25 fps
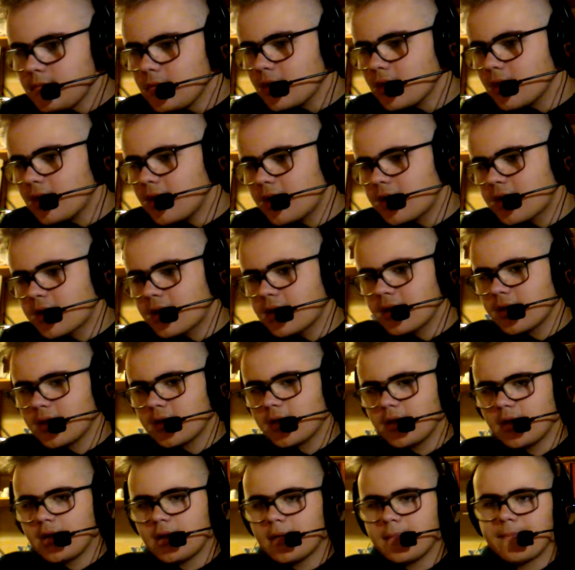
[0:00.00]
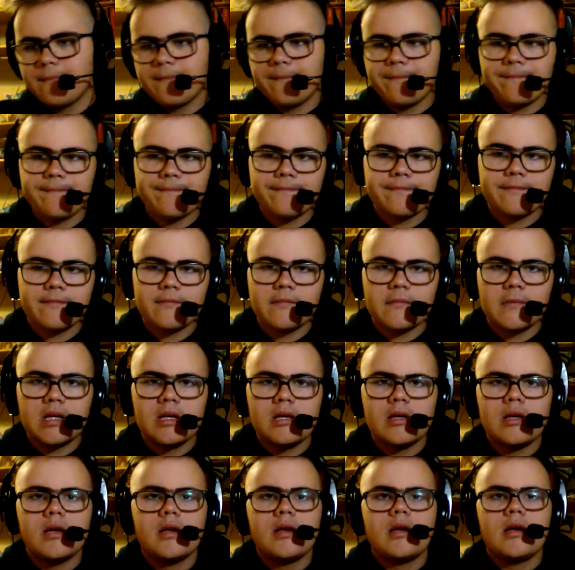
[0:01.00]
It's a
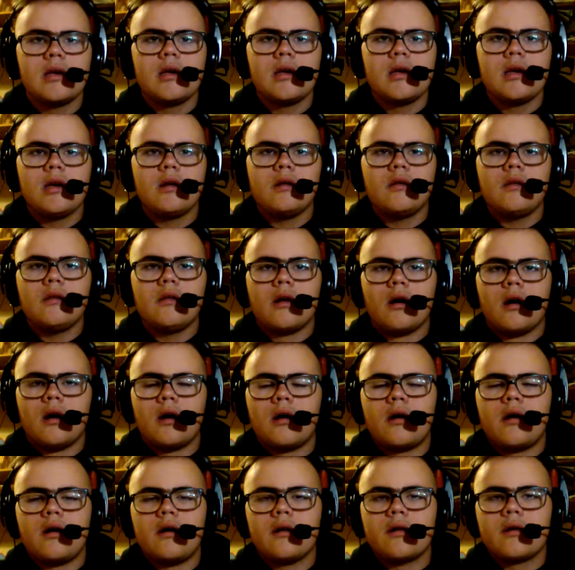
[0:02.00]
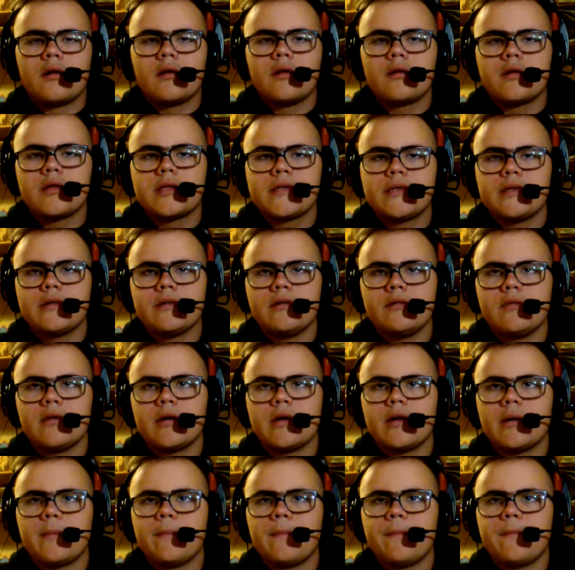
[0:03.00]
little hard to